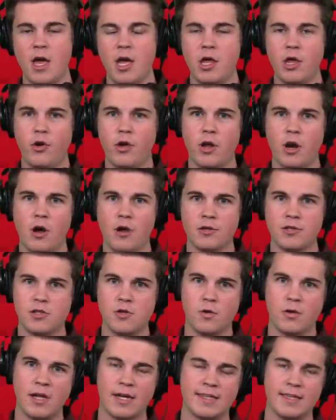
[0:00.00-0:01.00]
You can
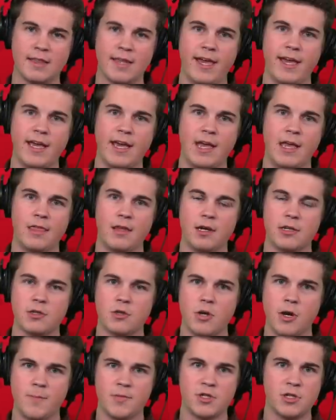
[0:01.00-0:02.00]
also click the link in the
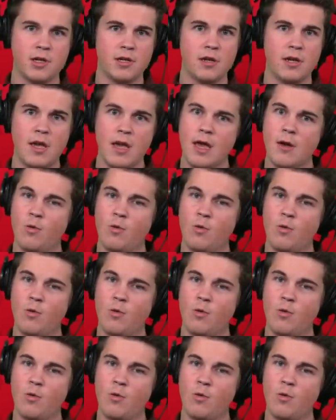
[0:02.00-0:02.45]
description.